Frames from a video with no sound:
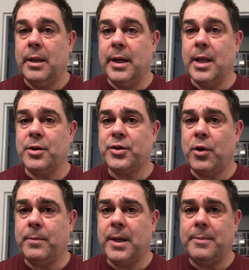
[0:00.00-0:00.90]
The other
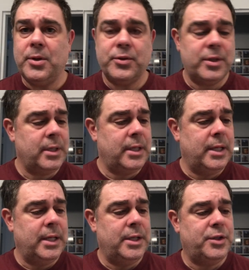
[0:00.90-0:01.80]
soap that I'm using
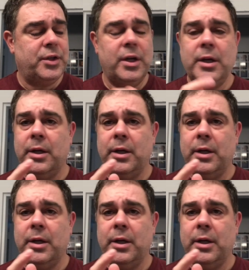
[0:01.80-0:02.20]
is